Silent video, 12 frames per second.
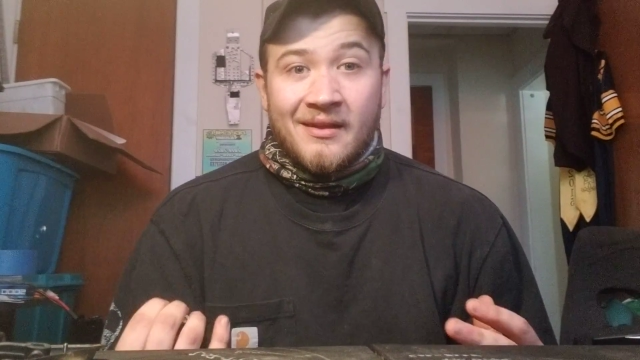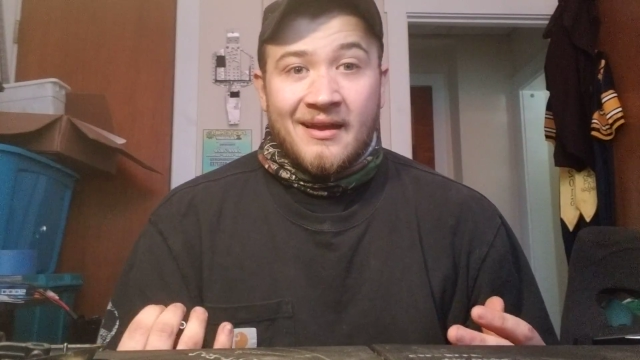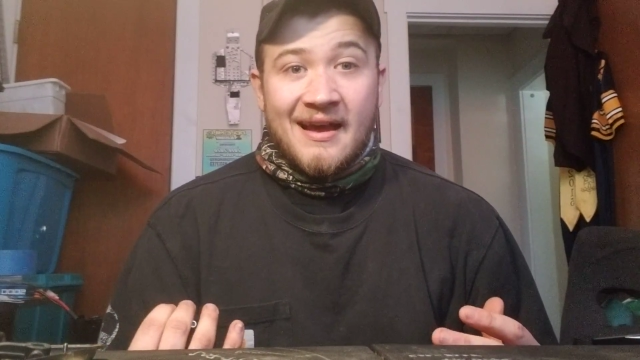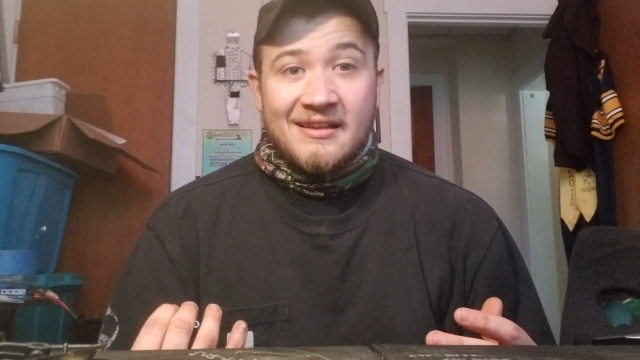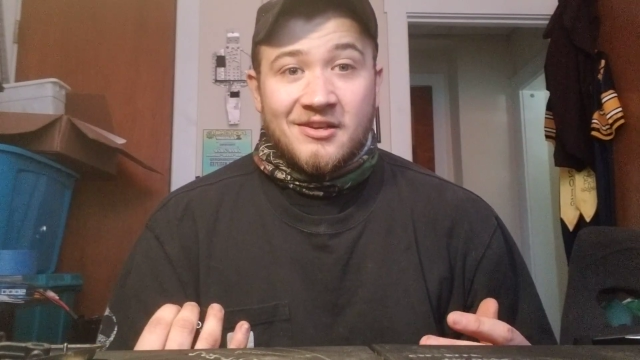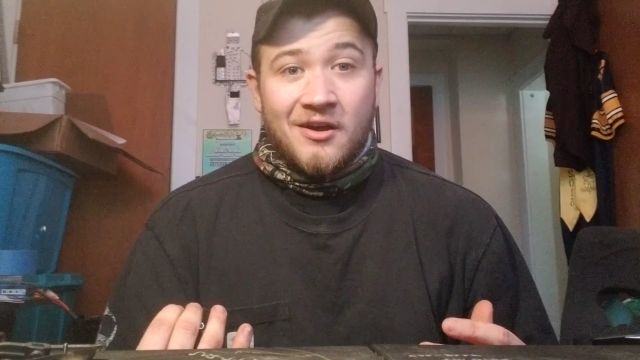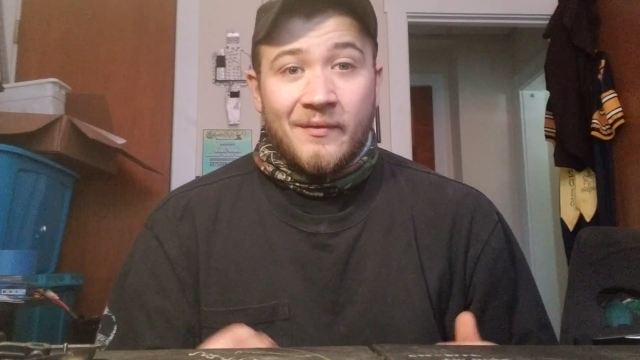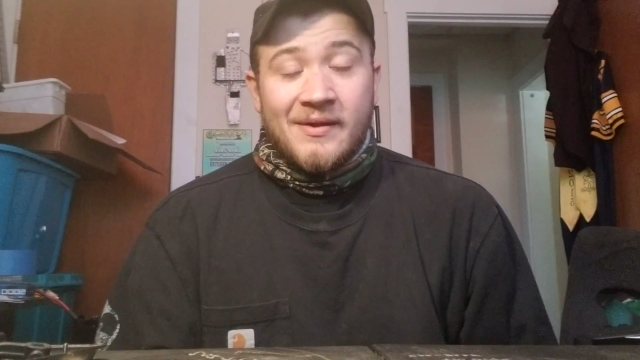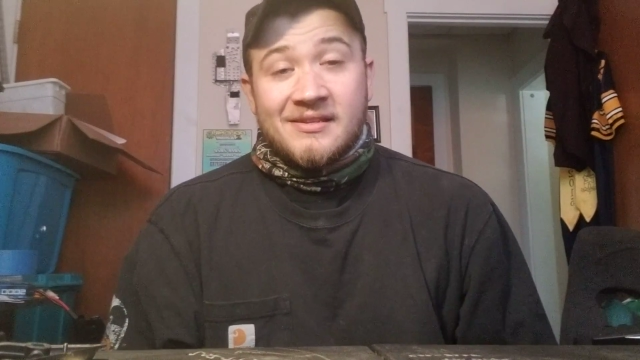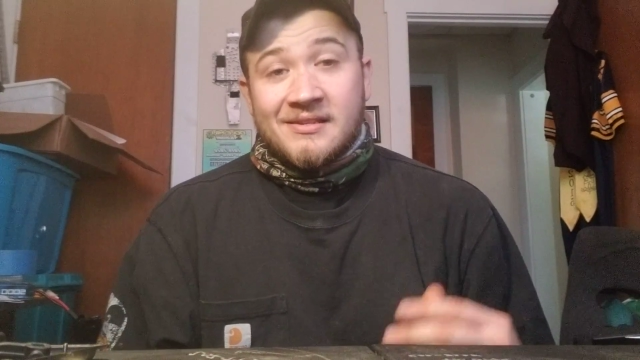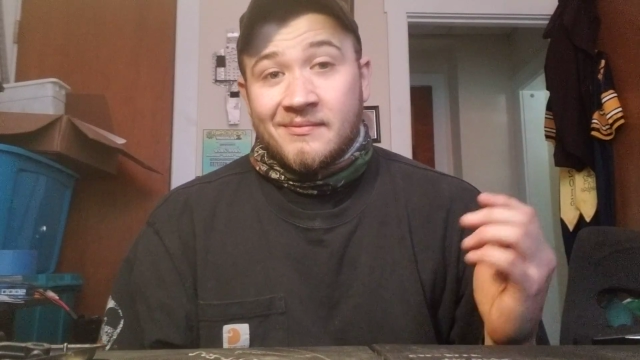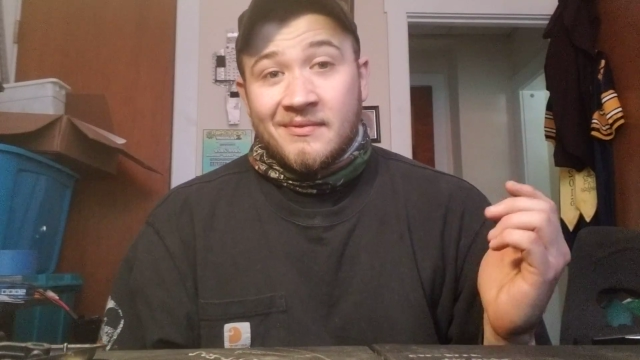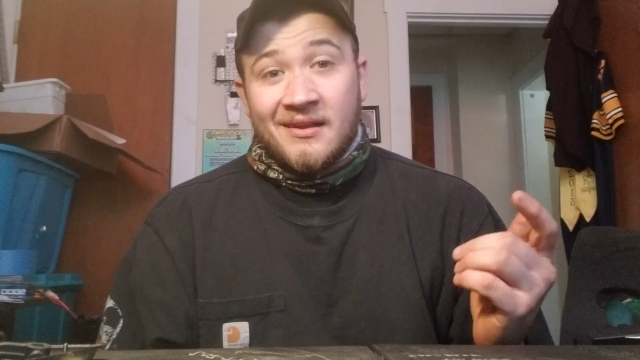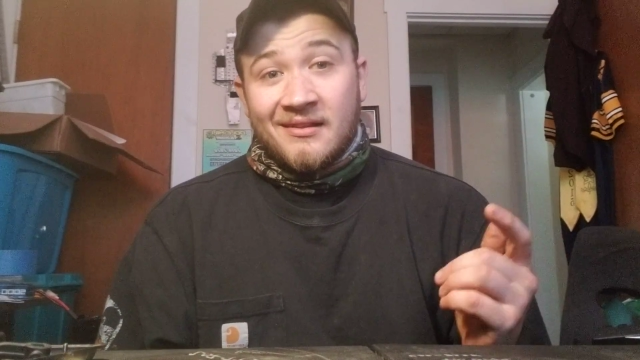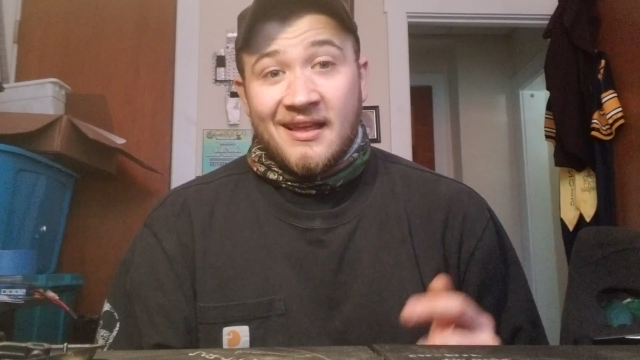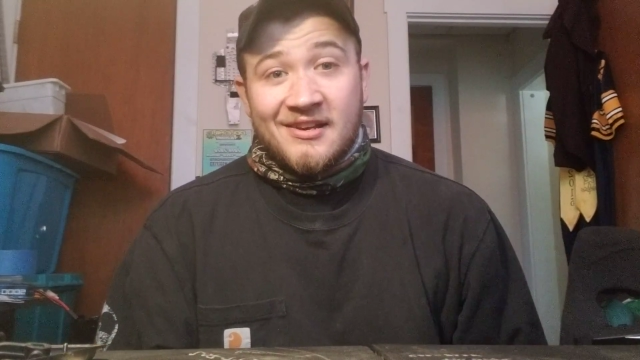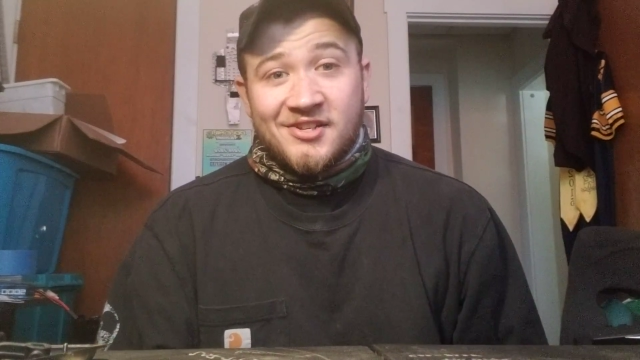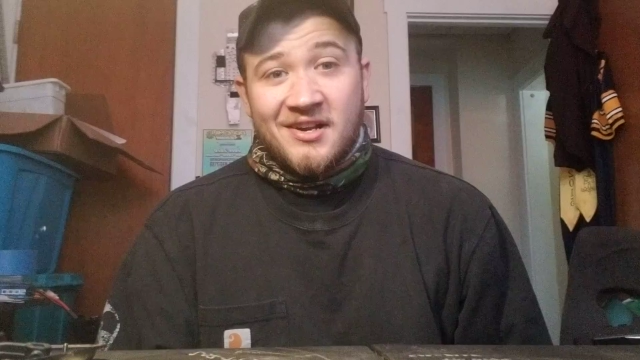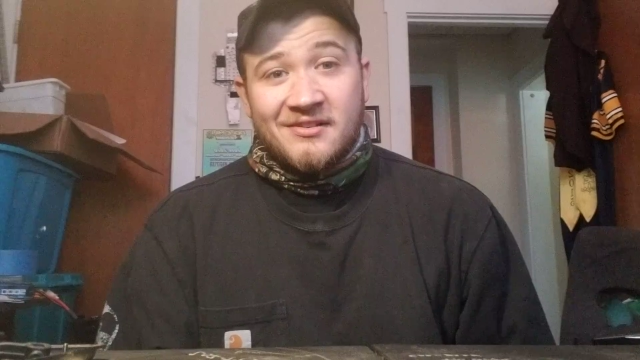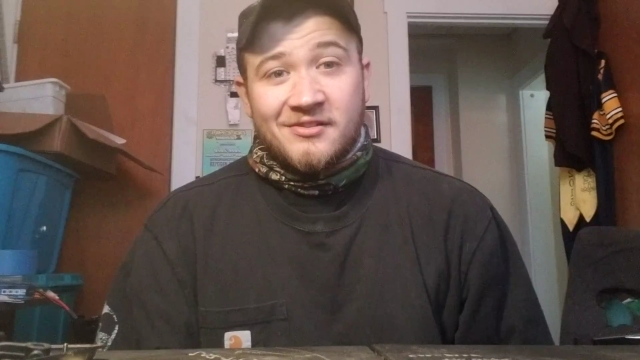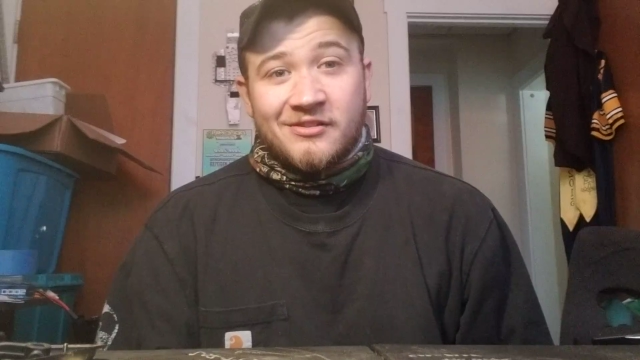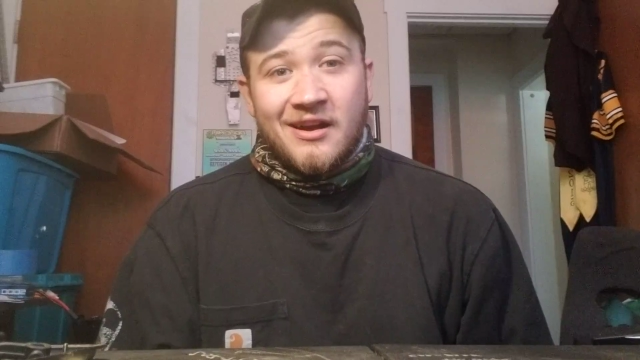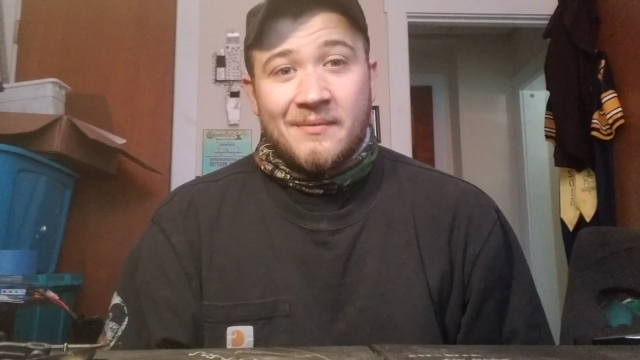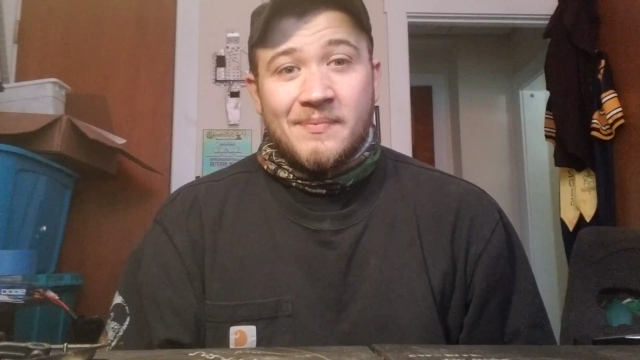As always, like, share, and
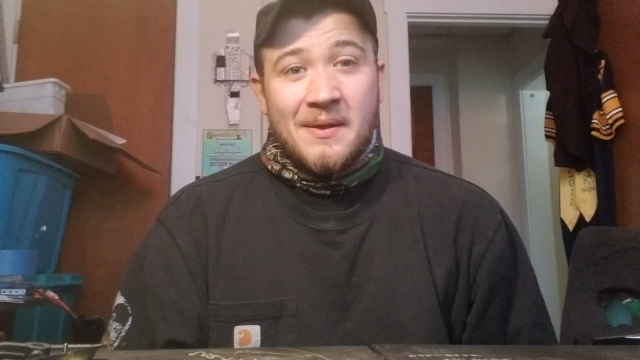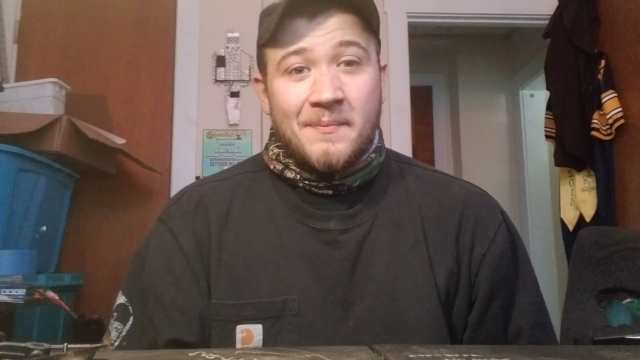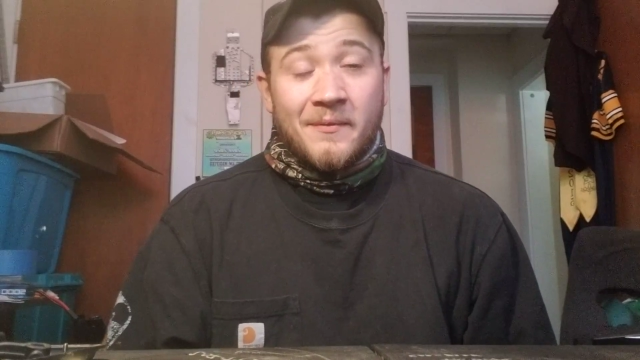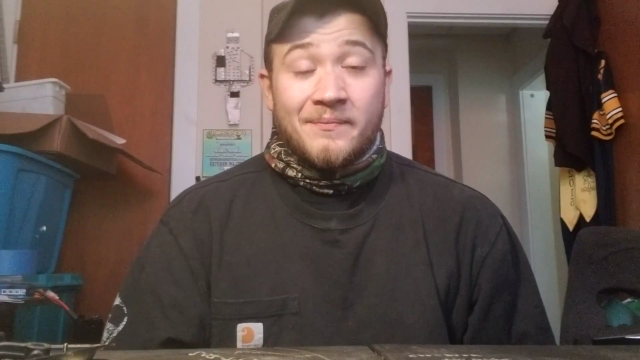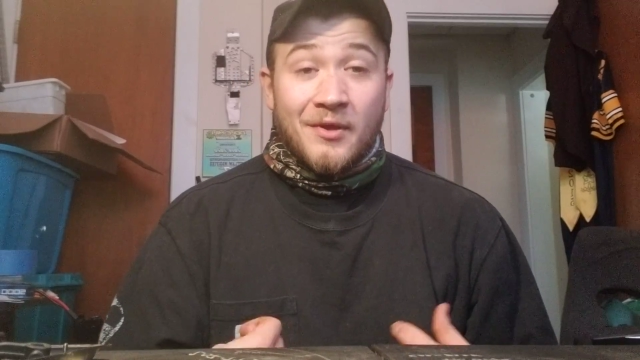subscribe, people.